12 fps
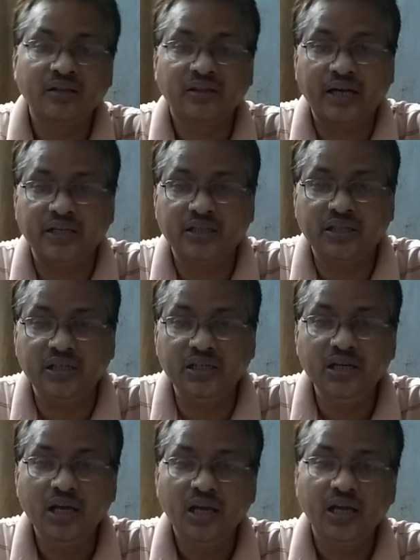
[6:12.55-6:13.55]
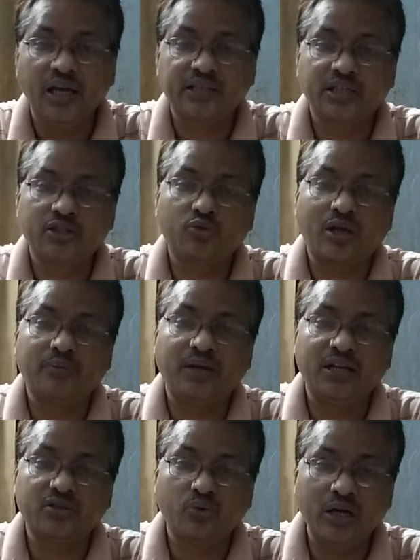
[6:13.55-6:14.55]
that is d x square
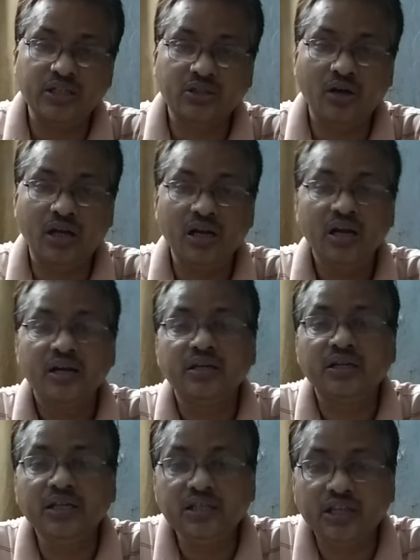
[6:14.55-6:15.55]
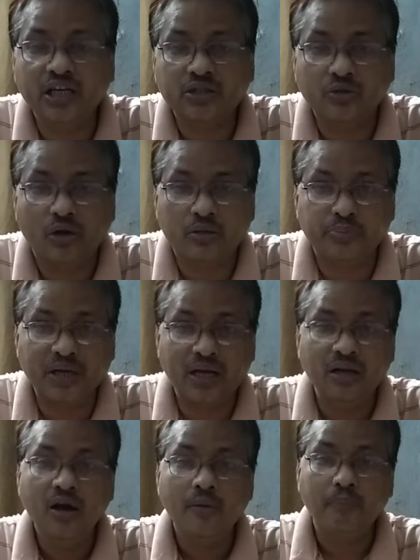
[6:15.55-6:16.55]
minus y square, dz
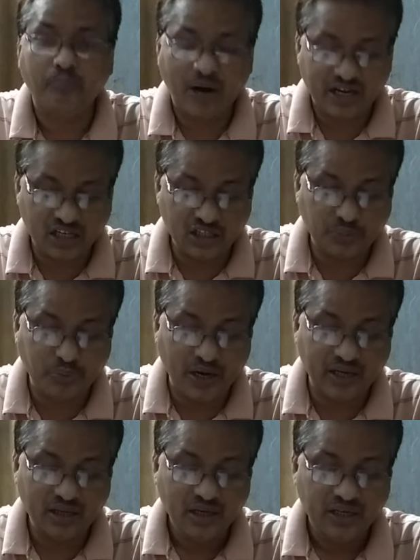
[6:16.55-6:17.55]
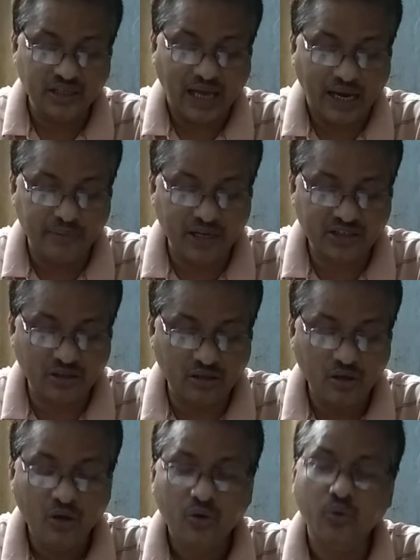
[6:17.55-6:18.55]
orbital participate in
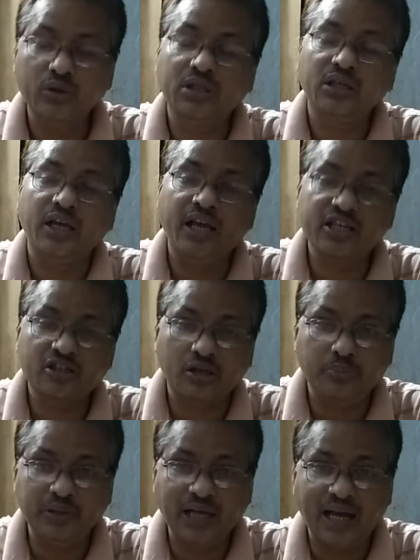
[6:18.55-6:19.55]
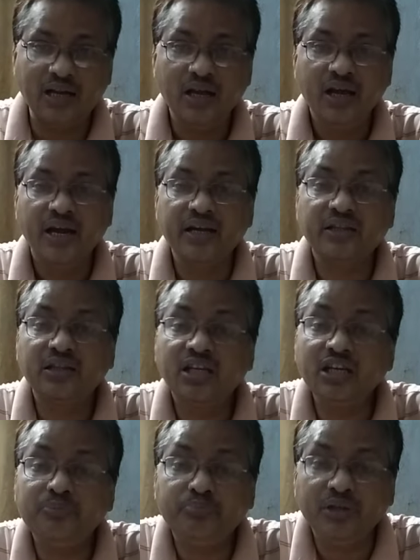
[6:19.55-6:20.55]
hybridization with s orbital and
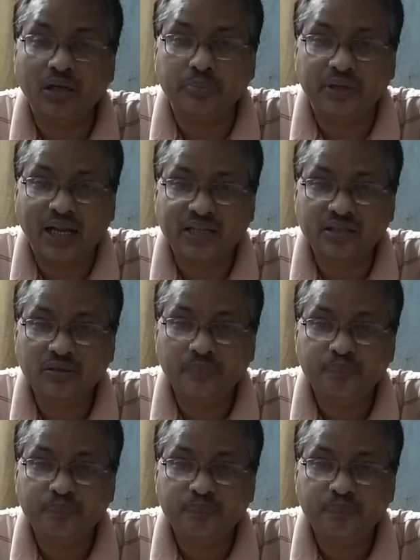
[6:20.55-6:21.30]
3p orbitals.